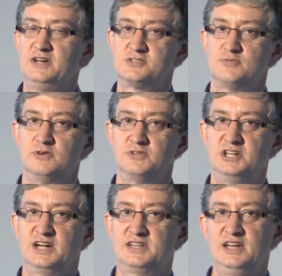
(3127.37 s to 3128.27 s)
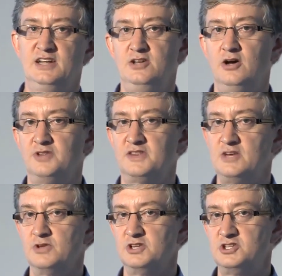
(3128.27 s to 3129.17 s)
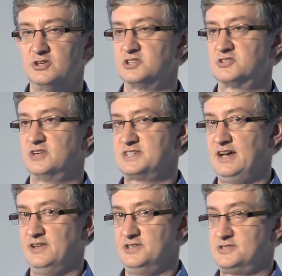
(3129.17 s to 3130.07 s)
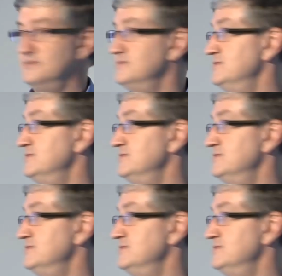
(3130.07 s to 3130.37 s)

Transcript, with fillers: else will reject it and know that they really shouldn't trust Alice.